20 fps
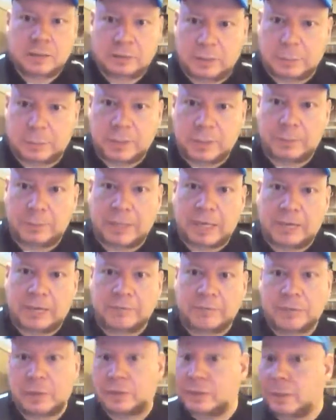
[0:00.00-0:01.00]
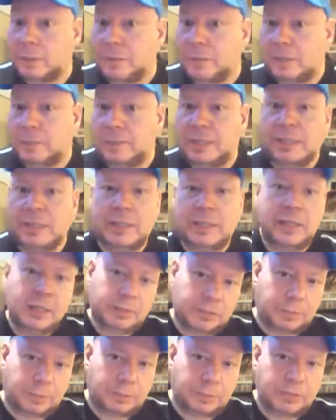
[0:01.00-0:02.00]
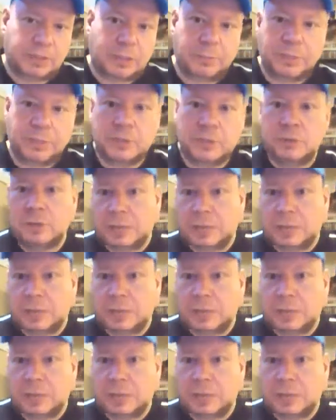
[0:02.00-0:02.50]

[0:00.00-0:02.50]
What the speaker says: WWF, WWE, WCW,